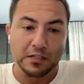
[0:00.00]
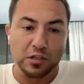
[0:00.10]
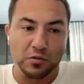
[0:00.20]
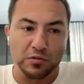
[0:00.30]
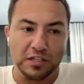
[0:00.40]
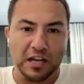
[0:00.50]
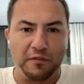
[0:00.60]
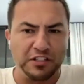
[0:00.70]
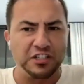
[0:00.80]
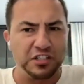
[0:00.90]
So the
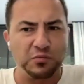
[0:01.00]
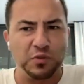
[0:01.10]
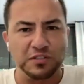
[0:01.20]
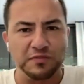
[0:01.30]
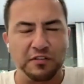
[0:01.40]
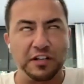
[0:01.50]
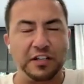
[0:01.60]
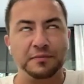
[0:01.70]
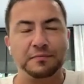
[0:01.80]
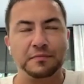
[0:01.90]
conversation was
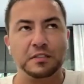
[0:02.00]
very,